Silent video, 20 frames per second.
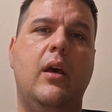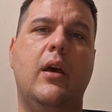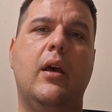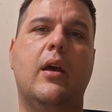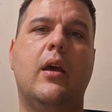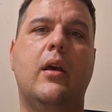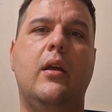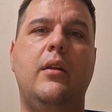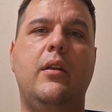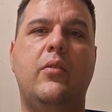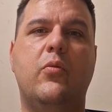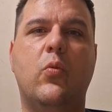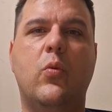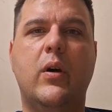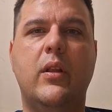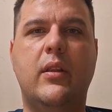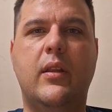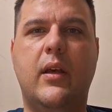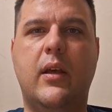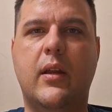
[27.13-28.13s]
and it's
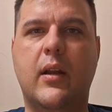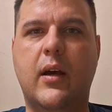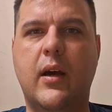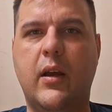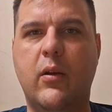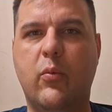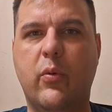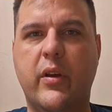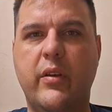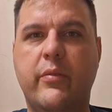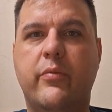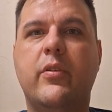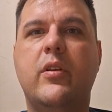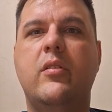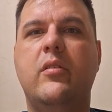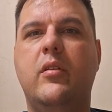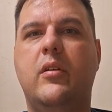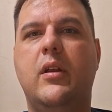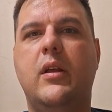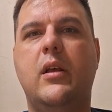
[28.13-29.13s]
one that I
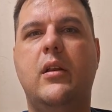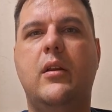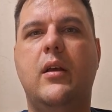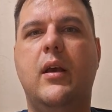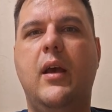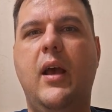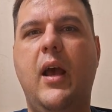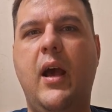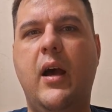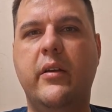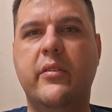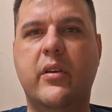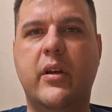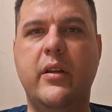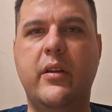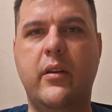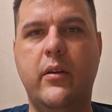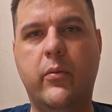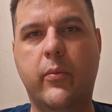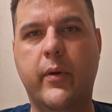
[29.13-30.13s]
revisited as I
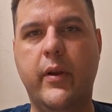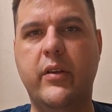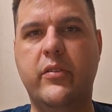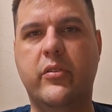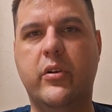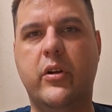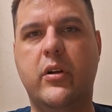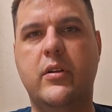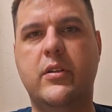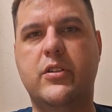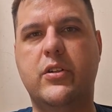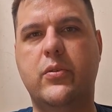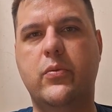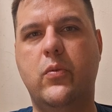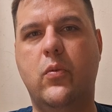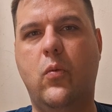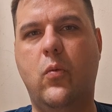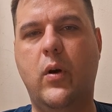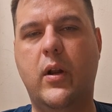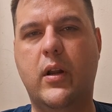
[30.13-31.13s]
did research
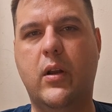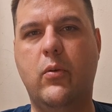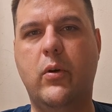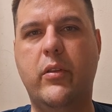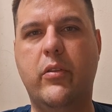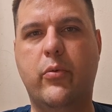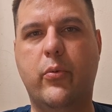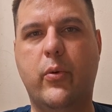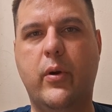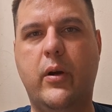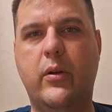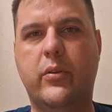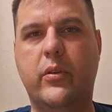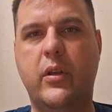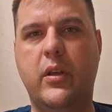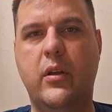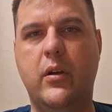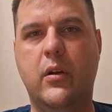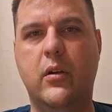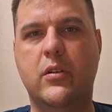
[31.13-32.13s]
when I went throughout the
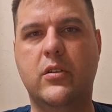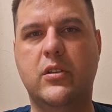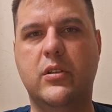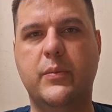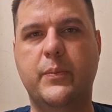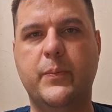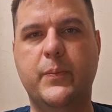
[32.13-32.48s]
years.